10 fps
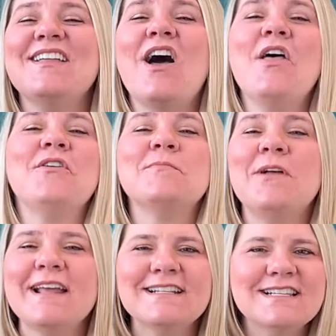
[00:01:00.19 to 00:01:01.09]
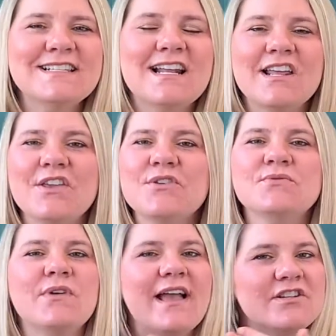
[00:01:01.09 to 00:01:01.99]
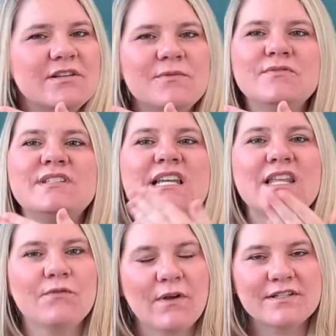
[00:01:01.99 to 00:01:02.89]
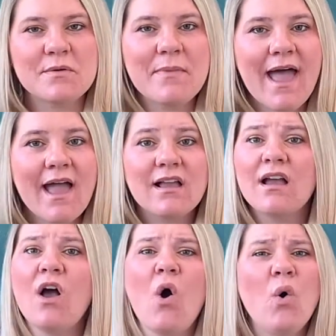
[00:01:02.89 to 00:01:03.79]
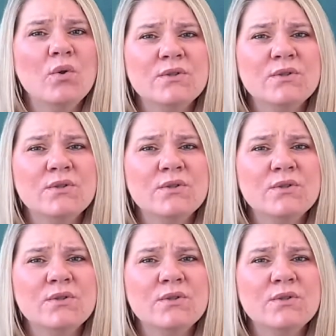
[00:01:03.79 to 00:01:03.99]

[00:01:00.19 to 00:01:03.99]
Other appliances that I use will actually move teeth front to back. Old